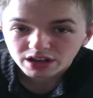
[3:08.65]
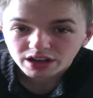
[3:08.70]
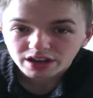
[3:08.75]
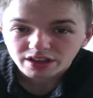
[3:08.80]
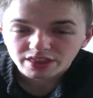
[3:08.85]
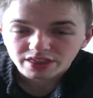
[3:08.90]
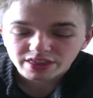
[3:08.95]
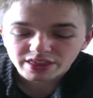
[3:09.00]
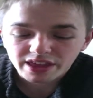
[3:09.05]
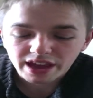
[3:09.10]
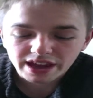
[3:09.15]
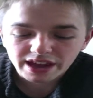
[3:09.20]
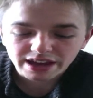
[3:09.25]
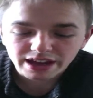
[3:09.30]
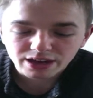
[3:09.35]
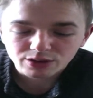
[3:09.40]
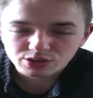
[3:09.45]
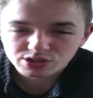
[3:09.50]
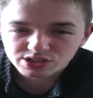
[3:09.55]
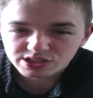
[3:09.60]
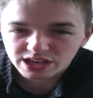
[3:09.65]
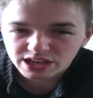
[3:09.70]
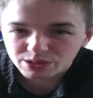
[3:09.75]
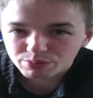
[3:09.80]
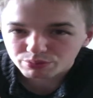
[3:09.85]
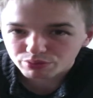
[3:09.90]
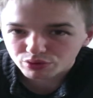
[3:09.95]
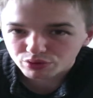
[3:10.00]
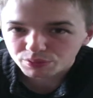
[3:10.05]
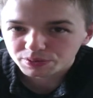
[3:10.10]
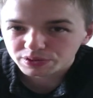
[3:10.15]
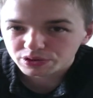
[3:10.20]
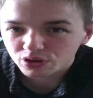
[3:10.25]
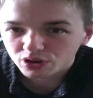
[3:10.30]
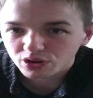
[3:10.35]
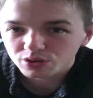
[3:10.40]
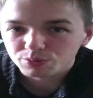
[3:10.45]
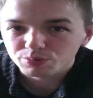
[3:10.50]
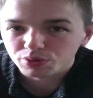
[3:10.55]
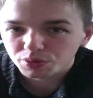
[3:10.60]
then I would say probably not.